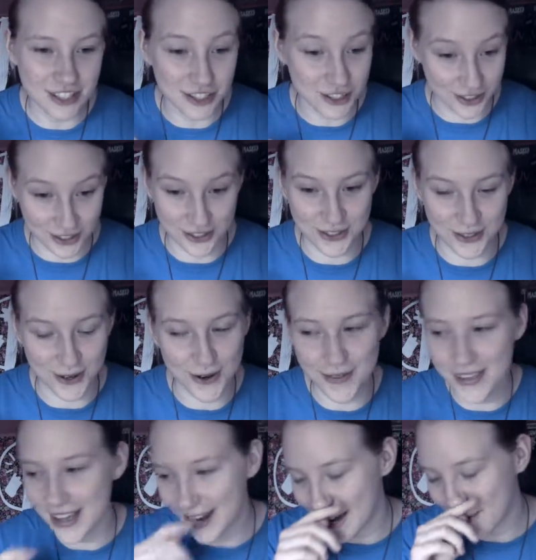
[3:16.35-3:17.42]
J just
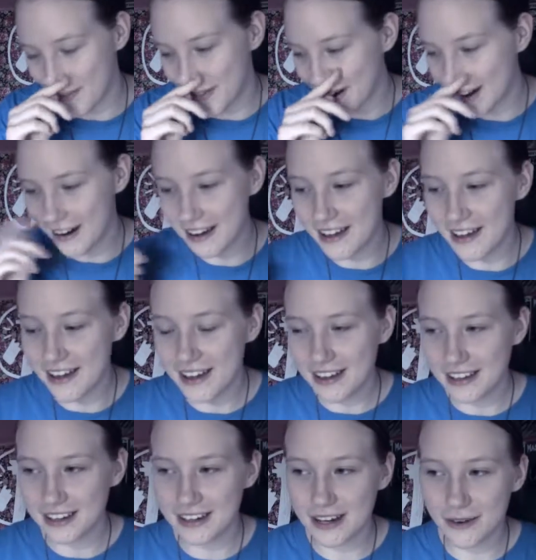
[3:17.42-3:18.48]
throwing that out there.
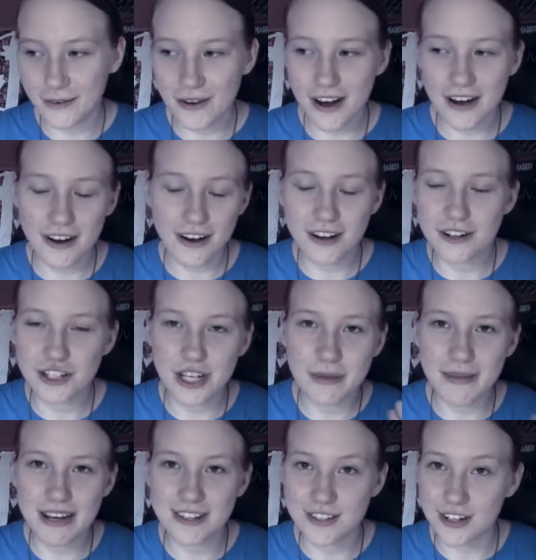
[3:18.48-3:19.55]
You know, not all
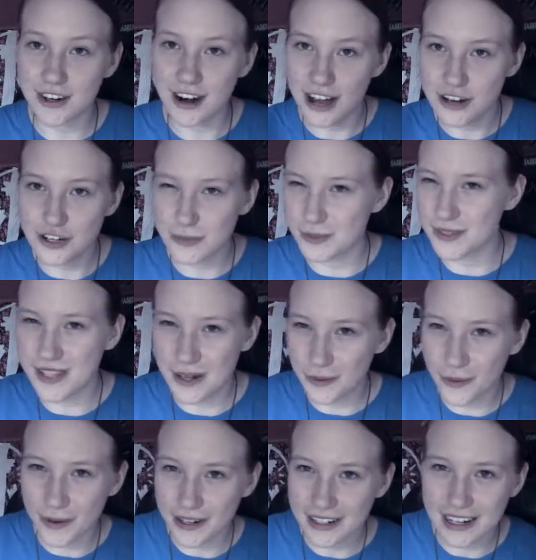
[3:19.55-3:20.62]
Geminis are 100%
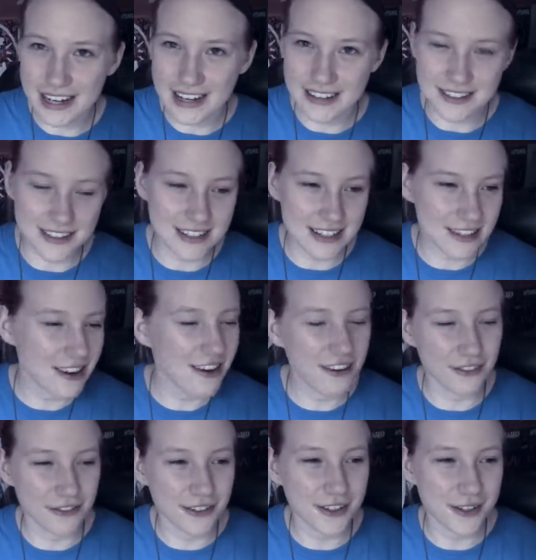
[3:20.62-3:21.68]
organized, and not
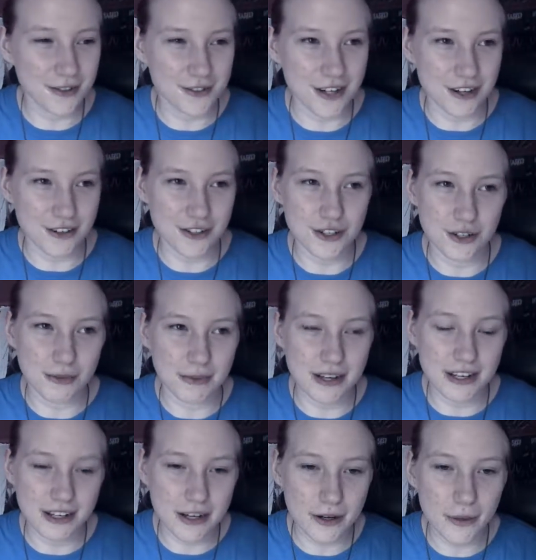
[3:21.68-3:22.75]
all Virgos are too,
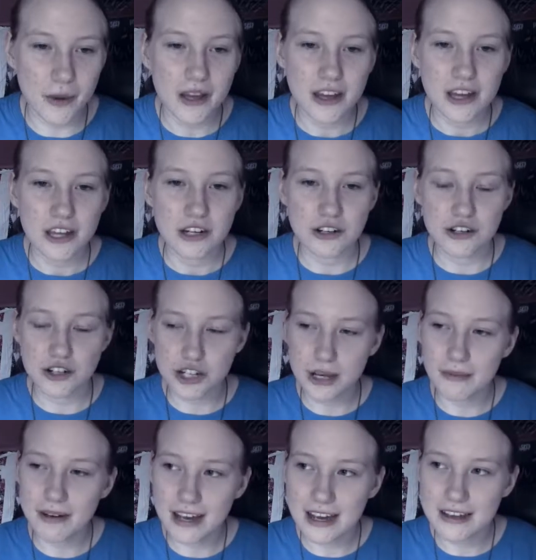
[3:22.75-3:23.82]
but you know,
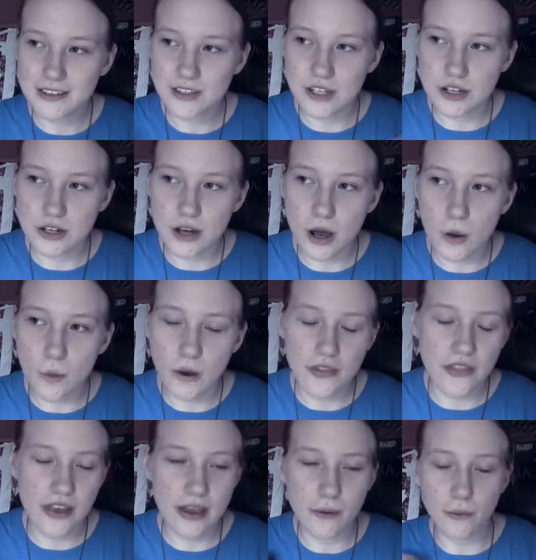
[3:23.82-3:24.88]
Geminis know
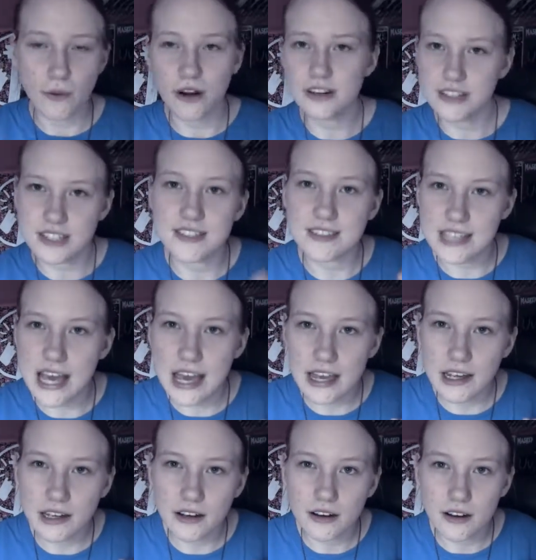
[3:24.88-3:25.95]
what they want to
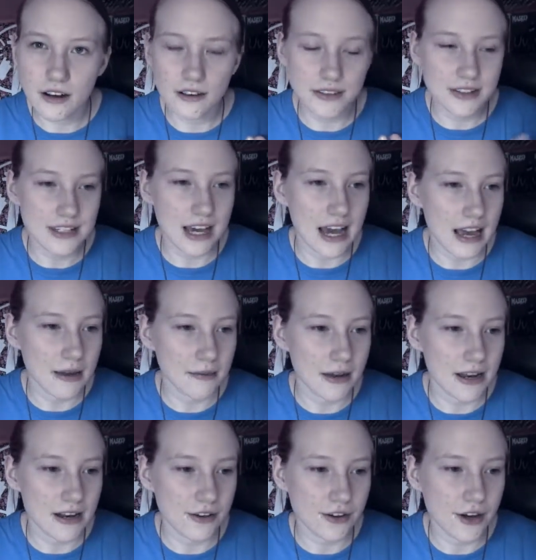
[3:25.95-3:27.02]
say all the time
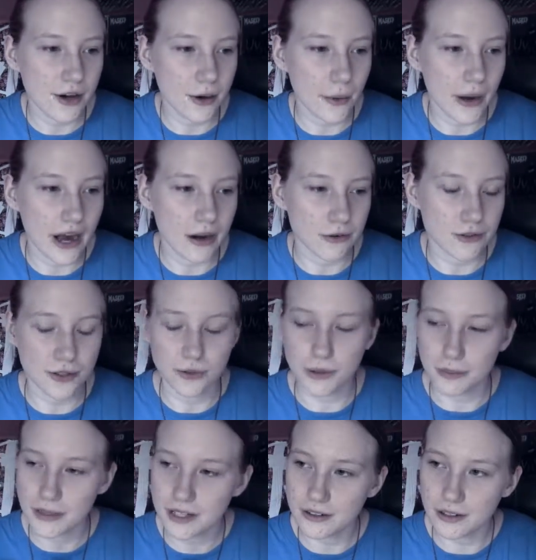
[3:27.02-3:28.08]
and know how to
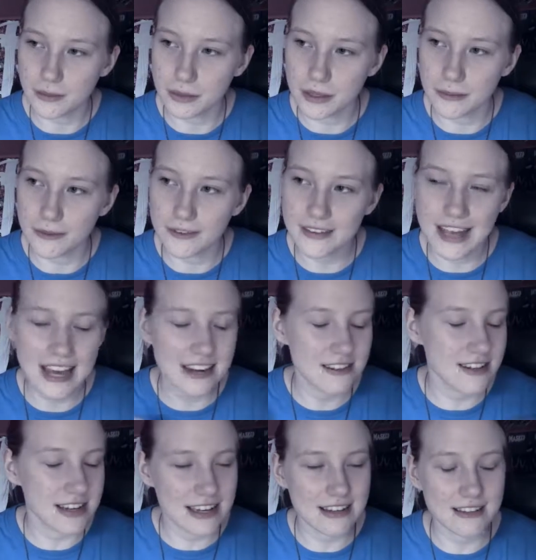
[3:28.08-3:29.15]
appeal to people, and
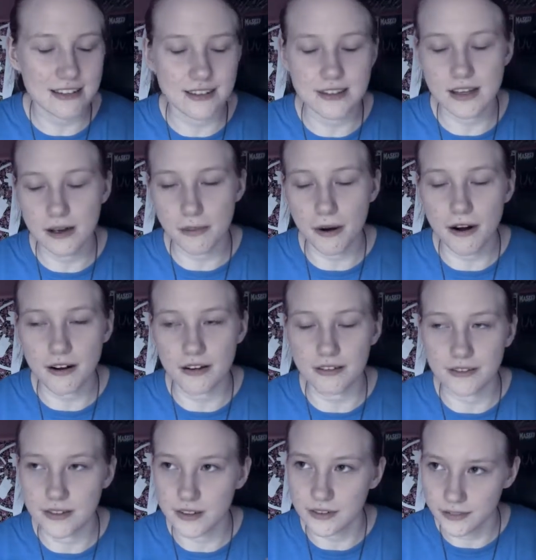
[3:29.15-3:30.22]
that is a part
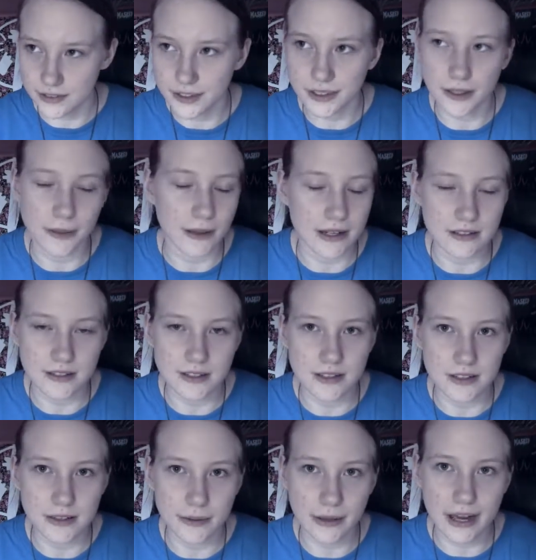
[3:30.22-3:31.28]
of their Virgo
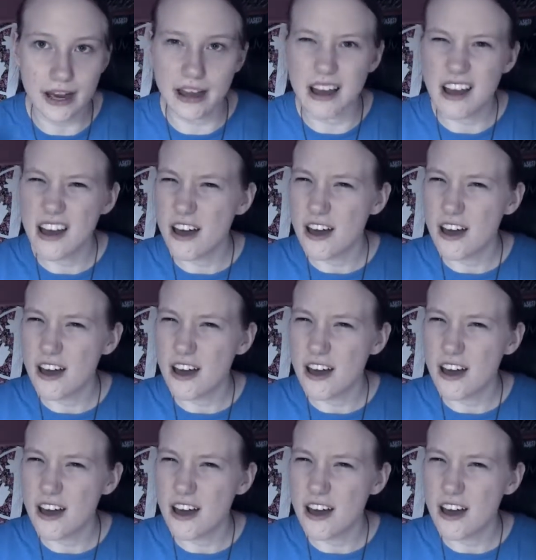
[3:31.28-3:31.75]
IC, okay?